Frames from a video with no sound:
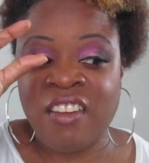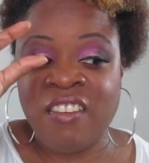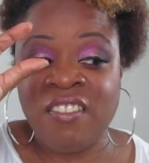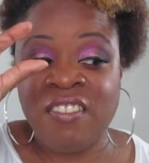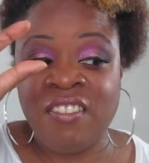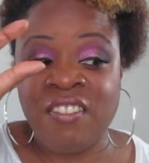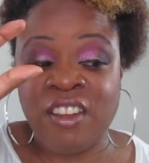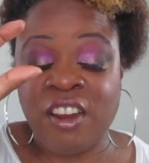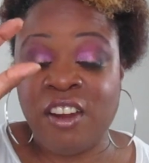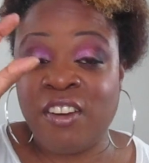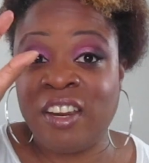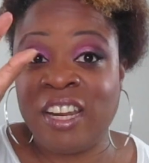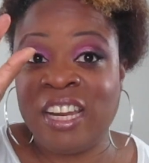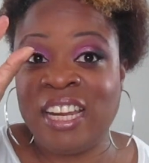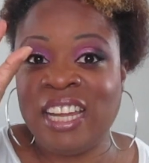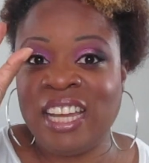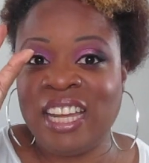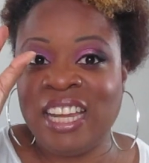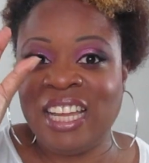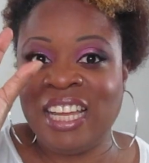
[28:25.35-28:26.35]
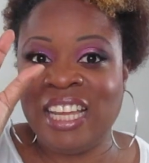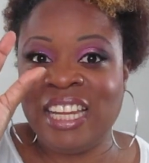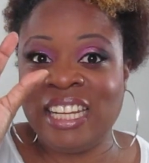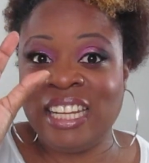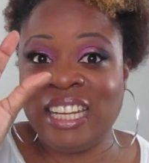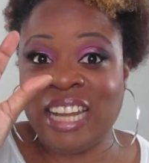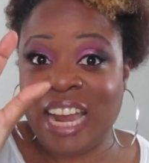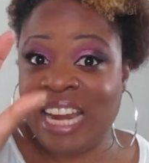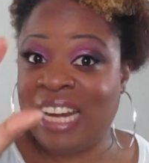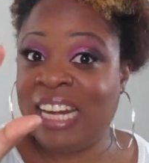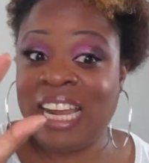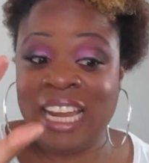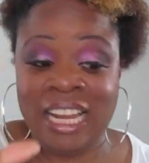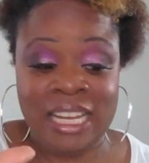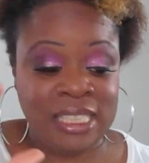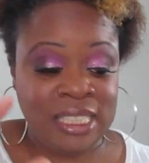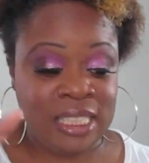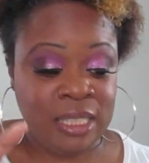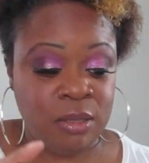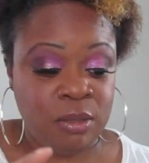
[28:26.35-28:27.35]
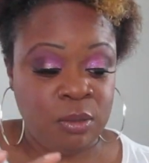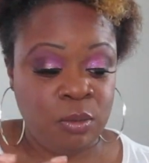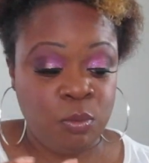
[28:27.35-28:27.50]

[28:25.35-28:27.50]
very light-handed